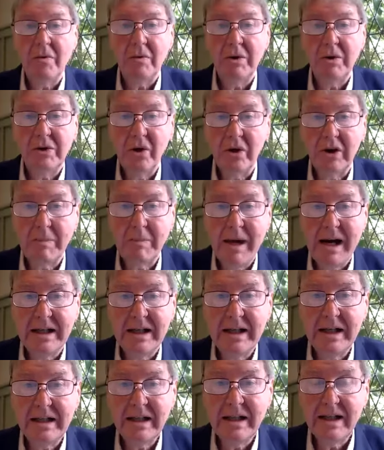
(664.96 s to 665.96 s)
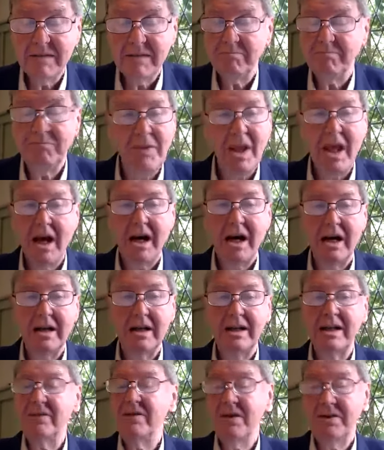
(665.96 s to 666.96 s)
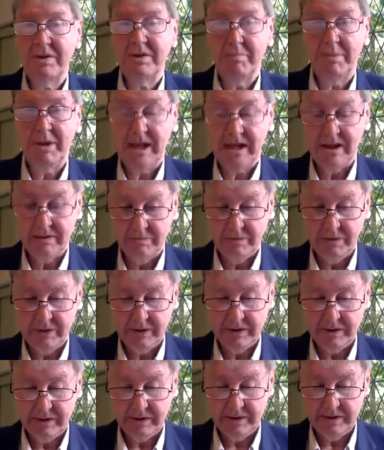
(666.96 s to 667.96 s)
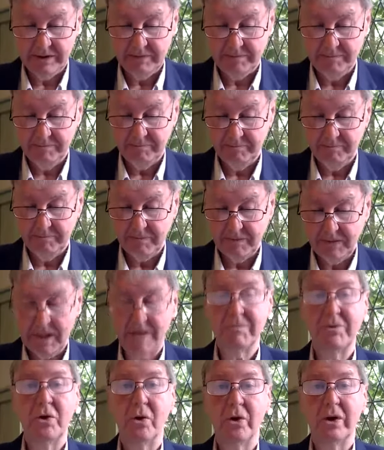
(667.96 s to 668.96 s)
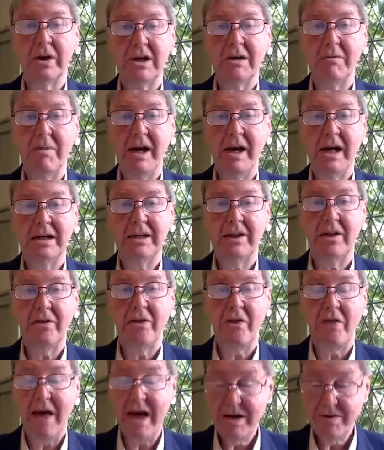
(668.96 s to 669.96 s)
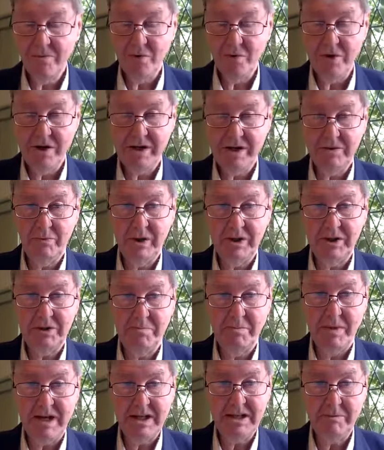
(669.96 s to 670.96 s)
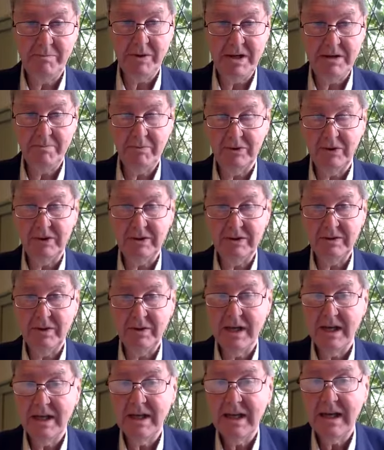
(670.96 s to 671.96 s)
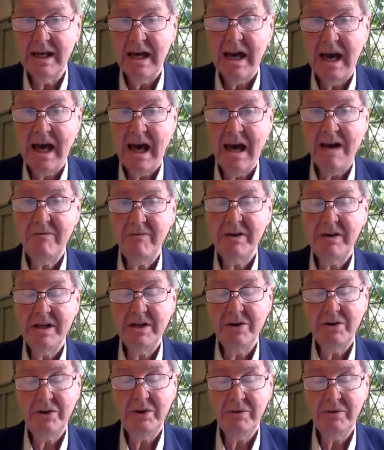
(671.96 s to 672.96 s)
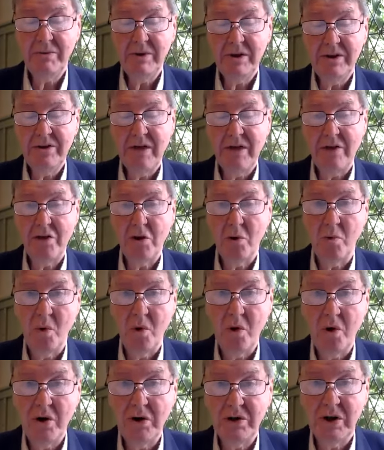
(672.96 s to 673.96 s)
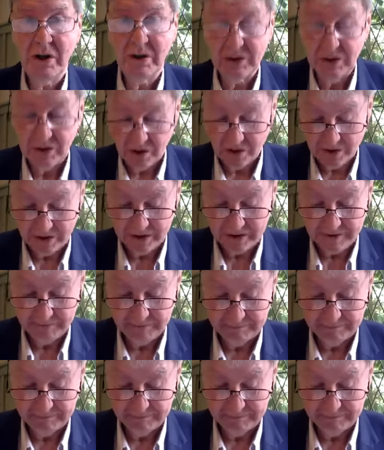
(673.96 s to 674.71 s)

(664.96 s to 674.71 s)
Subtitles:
We talk about it, it's just a play on words. I'm talking about that word which many people have an issue with, the word God.